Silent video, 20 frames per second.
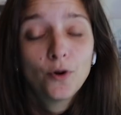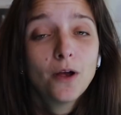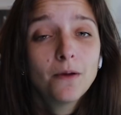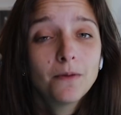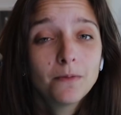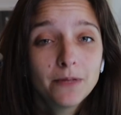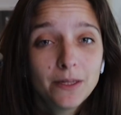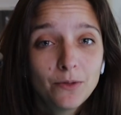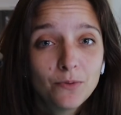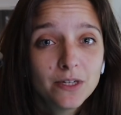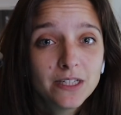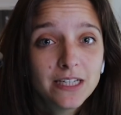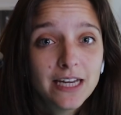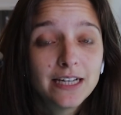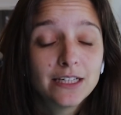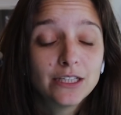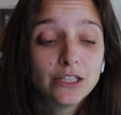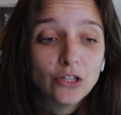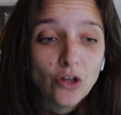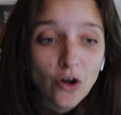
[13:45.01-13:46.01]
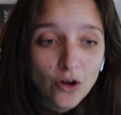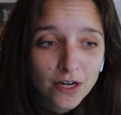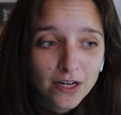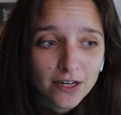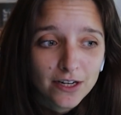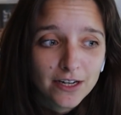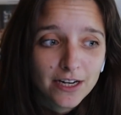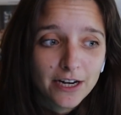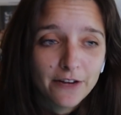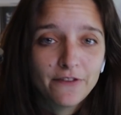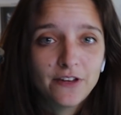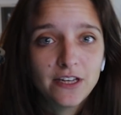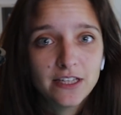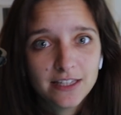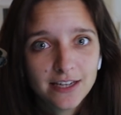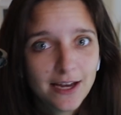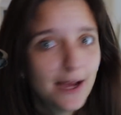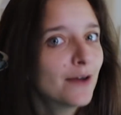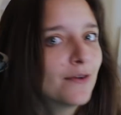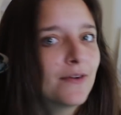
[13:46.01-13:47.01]
Probably will take longer if
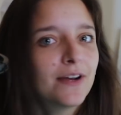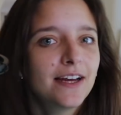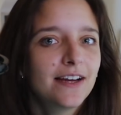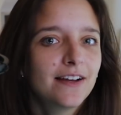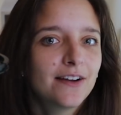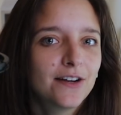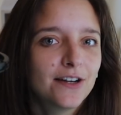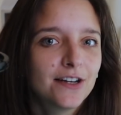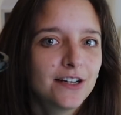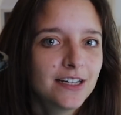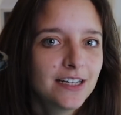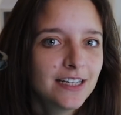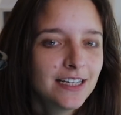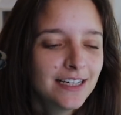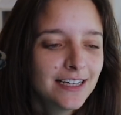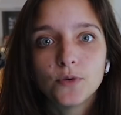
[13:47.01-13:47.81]
he's carrying her.